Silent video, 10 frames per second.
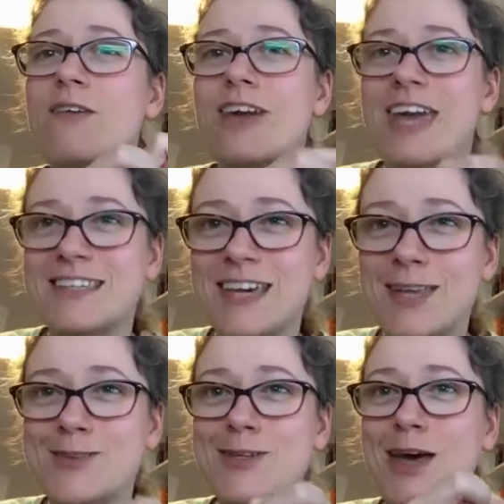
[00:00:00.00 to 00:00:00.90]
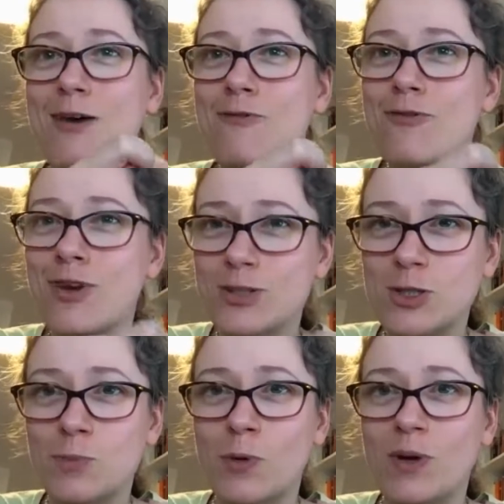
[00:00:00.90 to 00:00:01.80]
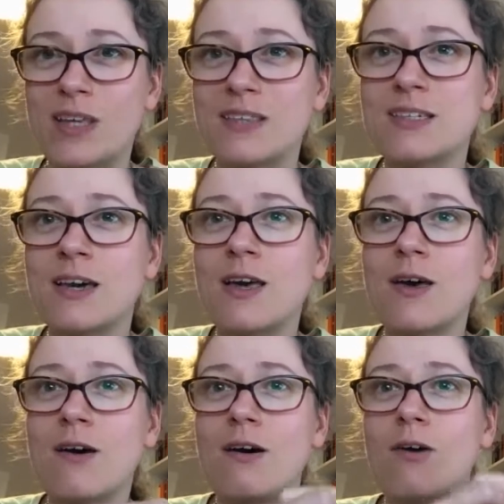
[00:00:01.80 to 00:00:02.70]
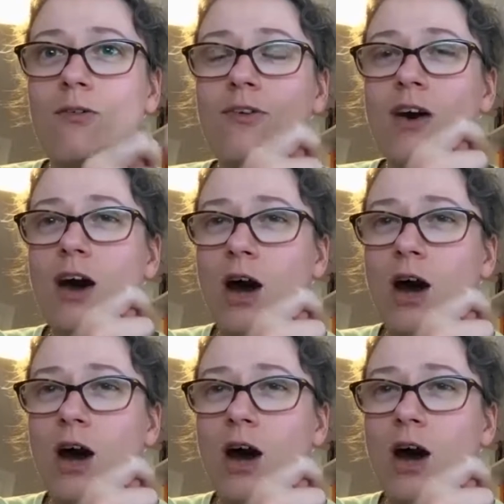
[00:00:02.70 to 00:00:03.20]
of getting into that first point of,